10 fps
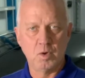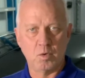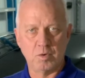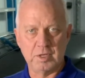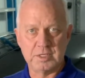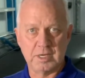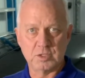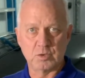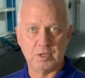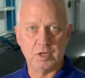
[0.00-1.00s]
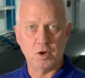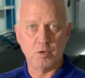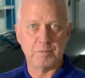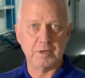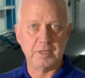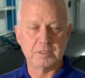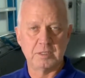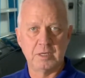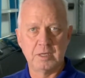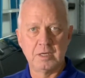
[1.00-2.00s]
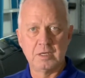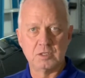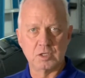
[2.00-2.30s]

or the touchscreen to open it. To